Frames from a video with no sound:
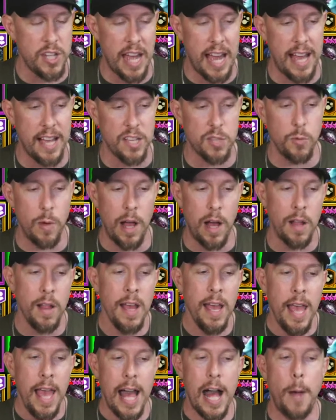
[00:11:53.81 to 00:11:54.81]
as well.
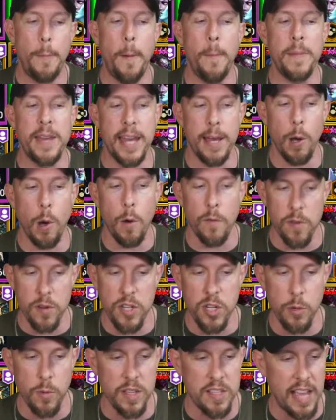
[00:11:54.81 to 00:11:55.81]
Help him get over
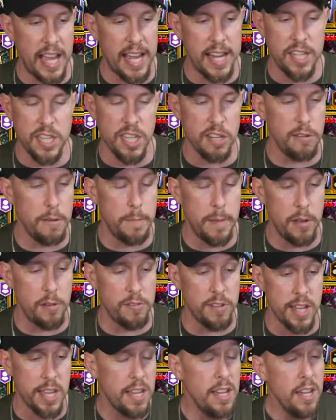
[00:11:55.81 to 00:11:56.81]
to his A two
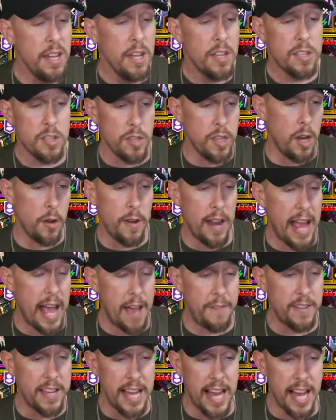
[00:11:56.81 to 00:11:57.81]
ability. So there we
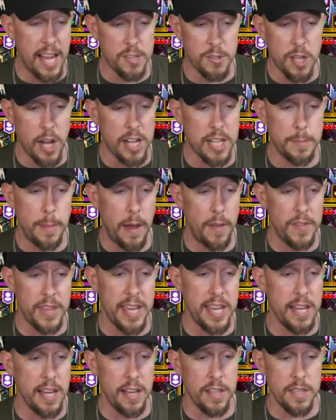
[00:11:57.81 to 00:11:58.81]
have it, guys. Talked about
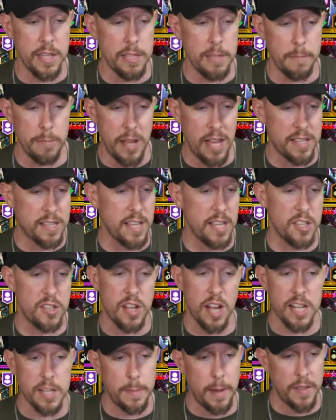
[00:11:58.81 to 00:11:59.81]
the, uh, the, the blessings,
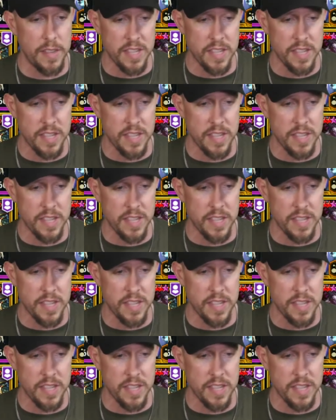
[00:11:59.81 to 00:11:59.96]
talked about the